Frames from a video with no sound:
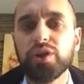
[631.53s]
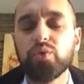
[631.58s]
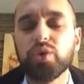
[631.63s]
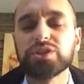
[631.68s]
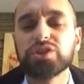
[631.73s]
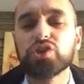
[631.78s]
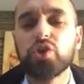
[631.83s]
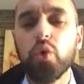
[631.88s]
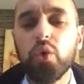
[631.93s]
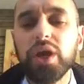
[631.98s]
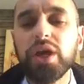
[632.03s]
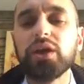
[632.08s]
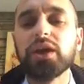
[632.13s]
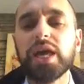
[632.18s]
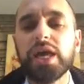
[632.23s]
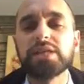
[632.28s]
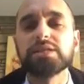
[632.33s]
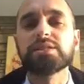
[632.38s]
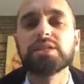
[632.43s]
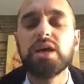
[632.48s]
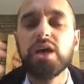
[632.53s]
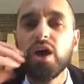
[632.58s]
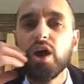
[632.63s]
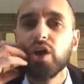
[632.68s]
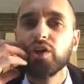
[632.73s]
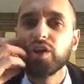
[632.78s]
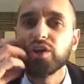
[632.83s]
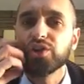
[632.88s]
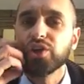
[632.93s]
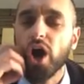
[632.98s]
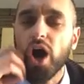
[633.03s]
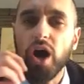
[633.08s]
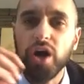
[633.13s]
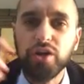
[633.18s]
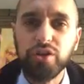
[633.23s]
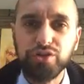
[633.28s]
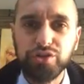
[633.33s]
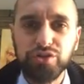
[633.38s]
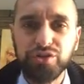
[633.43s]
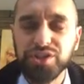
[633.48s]
He was going against an
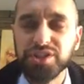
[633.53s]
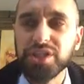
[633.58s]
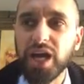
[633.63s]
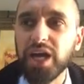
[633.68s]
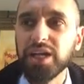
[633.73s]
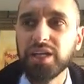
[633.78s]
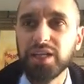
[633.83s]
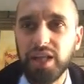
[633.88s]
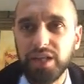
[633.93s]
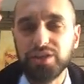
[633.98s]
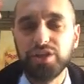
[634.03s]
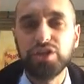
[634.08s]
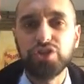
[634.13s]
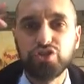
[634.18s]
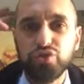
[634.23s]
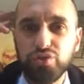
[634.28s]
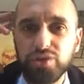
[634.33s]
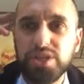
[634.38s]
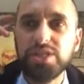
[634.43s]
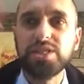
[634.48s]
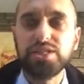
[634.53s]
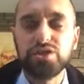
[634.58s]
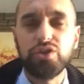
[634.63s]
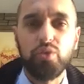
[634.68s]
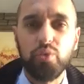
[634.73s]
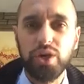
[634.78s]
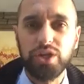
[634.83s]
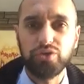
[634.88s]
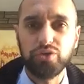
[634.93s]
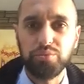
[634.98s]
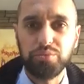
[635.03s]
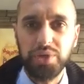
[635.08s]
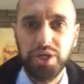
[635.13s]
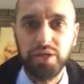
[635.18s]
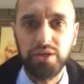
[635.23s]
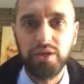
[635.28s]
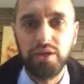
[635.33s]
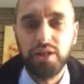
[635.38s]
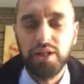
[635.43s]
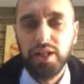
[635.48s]
entire society that teaches you this is the way to
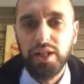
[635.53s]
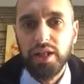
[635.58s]
be.